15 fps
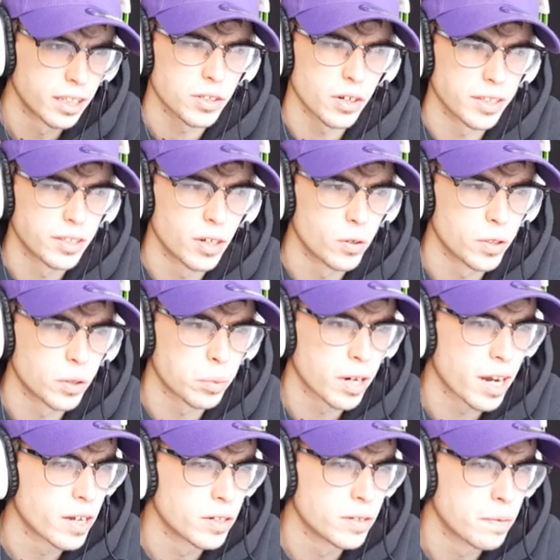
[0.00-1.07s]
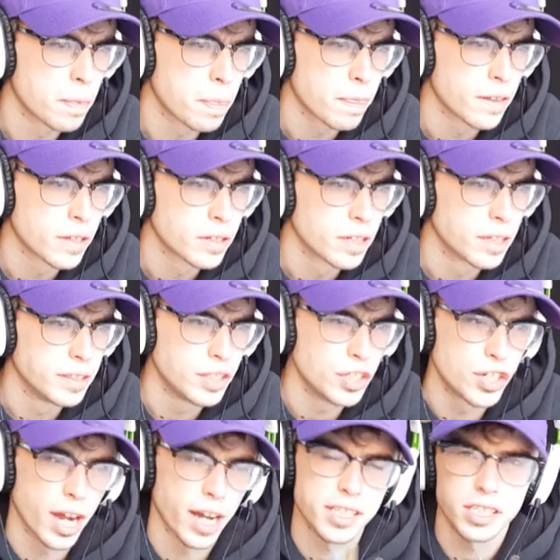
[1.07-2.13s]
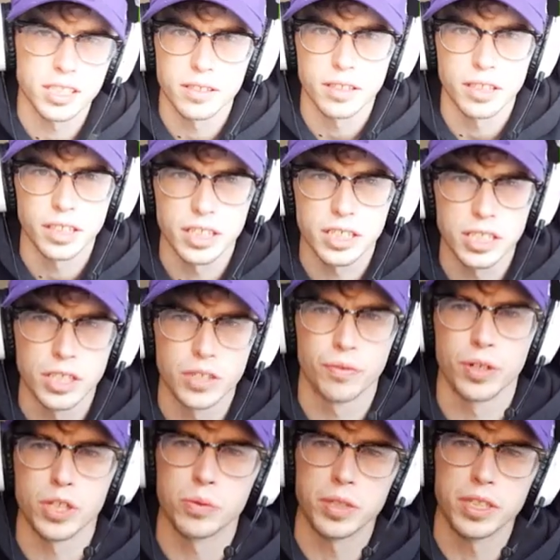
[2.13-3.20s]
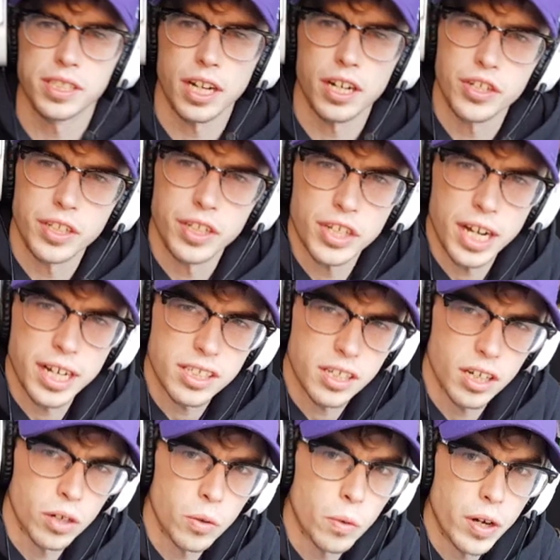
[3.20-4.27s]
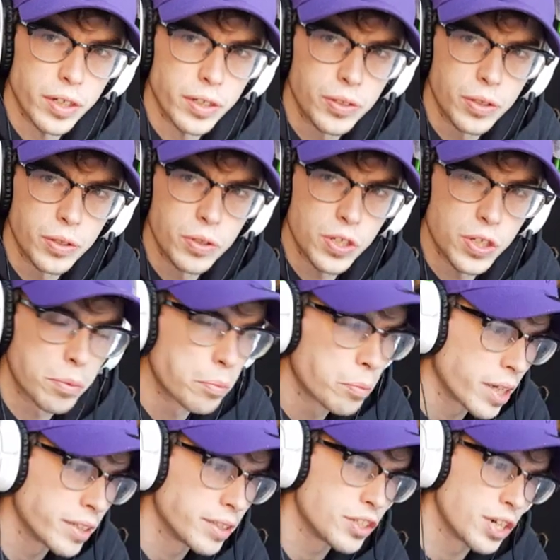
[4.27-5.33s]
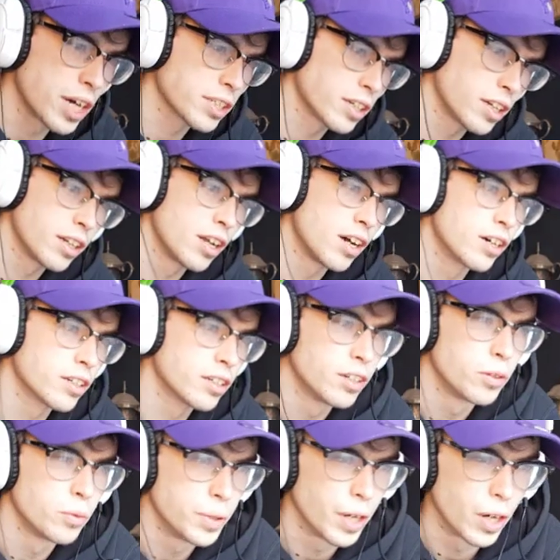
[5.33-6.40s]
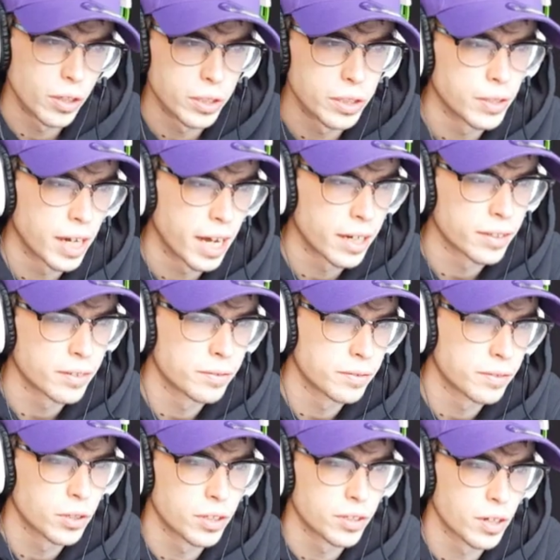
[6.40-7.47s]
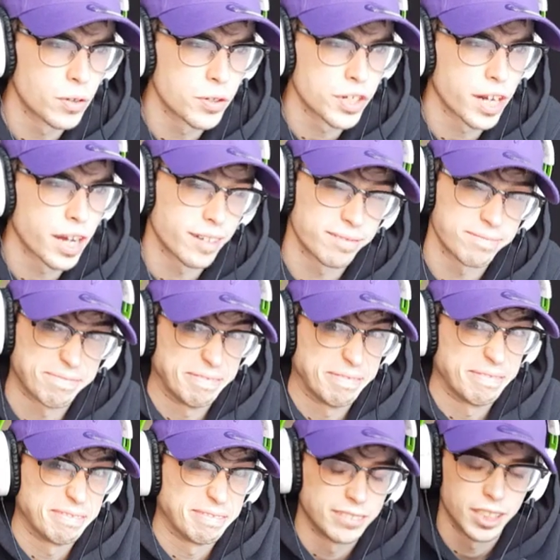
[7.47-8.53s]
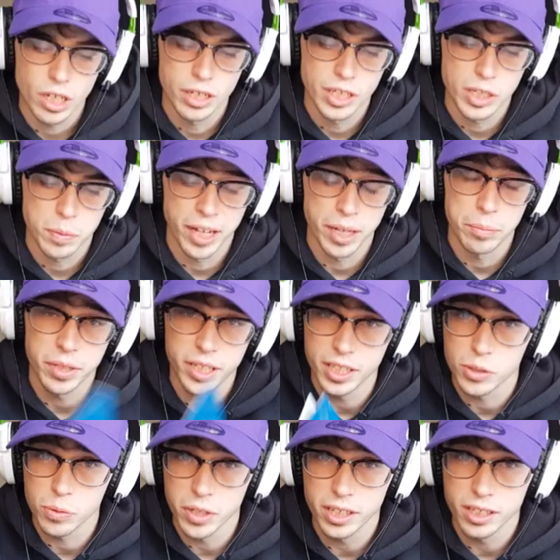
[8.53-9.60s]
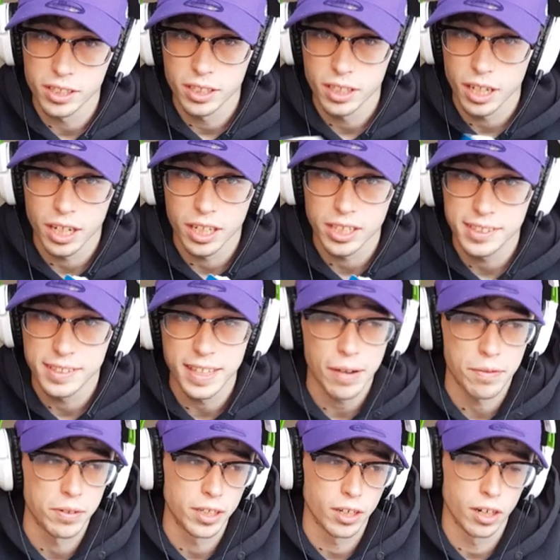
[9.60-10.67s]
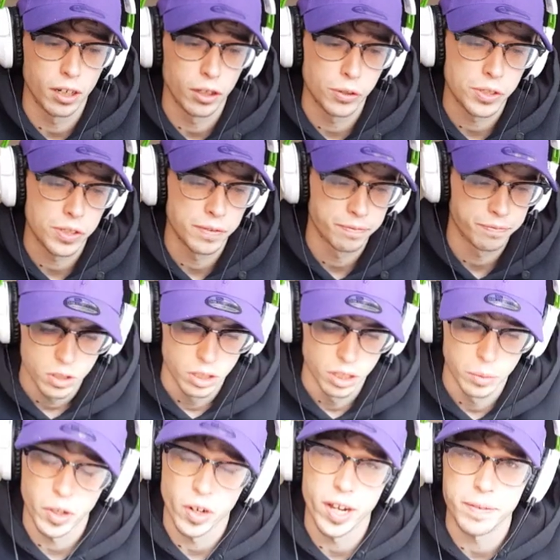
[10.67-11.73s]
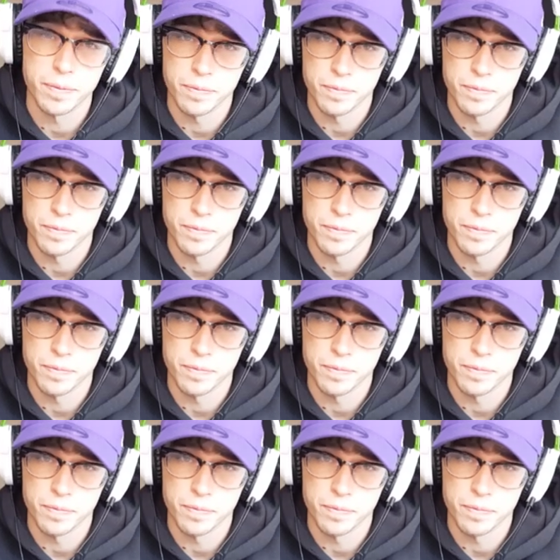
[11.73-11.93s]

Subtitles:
We got Antonio Brown and D-Jax. I think this is his first week starting D-Jax. Connor, what are you doing? You should have been playing D-Jax all along. We all knew that. Could have told you that. He's playing me this week, and he's definitely going to lose. Number 8.